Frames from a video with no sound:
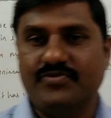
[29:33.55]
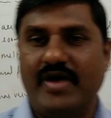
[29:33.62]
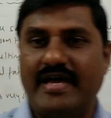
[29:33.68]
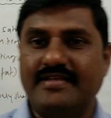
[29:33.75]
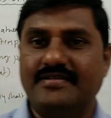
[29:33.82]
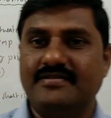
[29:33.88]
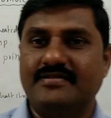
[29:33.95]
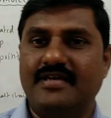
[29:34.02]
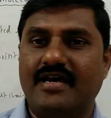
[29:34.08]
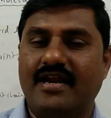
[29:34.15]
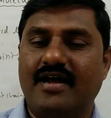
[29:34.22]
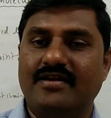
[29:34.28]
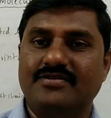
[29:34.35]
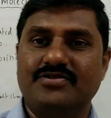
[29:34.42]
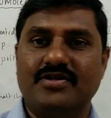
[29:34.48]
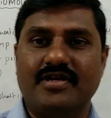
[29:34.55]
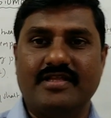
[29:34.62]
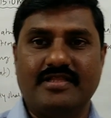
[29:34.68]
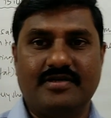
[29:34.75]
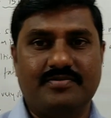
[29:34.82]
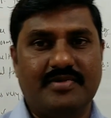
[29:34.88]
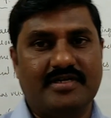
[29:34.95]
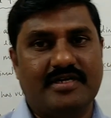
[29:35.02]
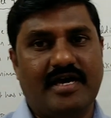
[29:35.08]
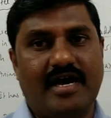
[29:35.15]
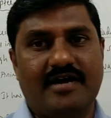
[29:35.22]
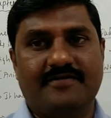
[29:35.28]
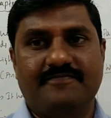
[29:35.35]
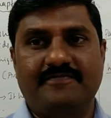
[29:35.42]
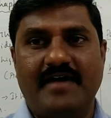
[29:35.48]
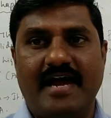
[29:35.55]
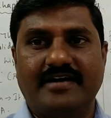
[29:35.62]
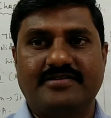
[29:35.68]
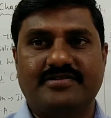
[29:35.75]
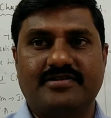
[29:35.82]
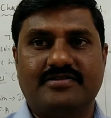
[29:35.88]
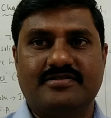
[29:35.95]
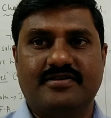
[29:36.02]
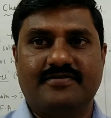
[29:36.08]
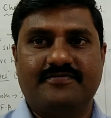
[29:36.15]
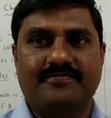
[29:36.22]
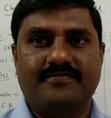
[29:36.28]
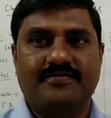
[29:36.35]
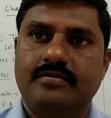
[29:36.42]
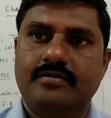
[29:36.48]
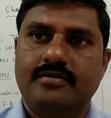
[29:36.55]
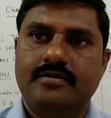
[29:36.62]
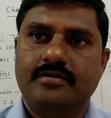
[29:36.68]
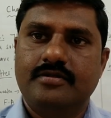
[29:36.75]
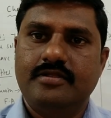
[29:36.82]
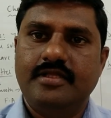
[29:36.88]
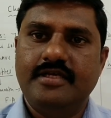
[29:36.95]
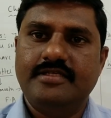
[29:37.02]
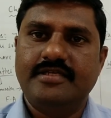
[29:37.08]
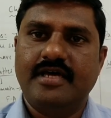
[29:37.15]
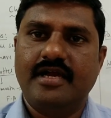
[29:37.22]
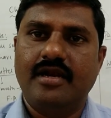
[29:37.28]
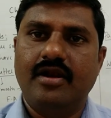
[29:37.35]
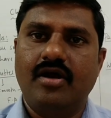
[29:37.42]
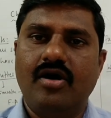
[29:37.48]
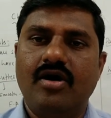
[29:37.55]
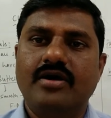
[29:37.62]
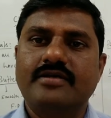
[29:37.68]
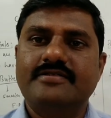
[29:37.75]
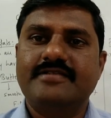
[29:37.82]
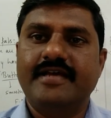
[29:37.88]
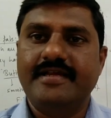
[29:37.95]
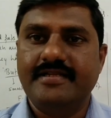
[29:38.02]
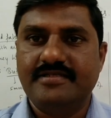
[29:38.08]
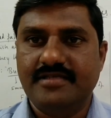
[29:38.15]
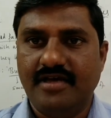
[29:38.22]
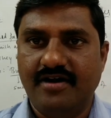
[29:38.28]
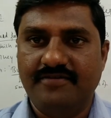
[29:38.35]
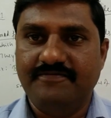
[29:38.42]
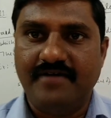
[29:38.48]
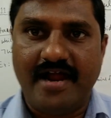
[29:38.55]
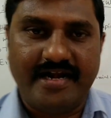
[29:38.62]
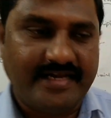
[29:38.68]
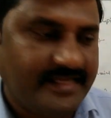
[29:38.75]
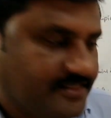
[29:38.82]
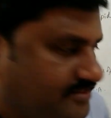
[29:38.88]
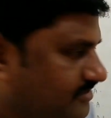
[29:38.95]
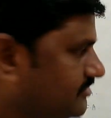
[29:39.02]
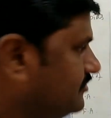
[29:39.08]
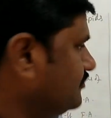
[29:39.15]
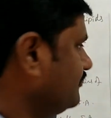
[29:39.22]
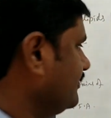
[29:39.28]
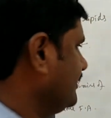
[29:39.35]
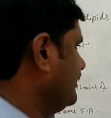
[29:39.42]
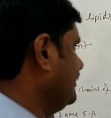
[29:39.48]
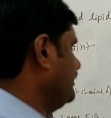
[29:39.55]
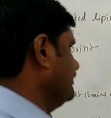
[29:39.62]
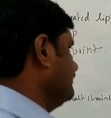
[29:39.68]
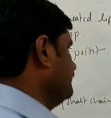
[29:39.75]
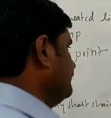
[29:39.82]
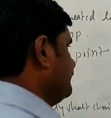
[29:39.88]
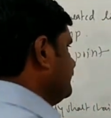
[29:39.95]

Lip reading: Waxes are also nothing but hard fats itself. These are long chains of fatty acids over here.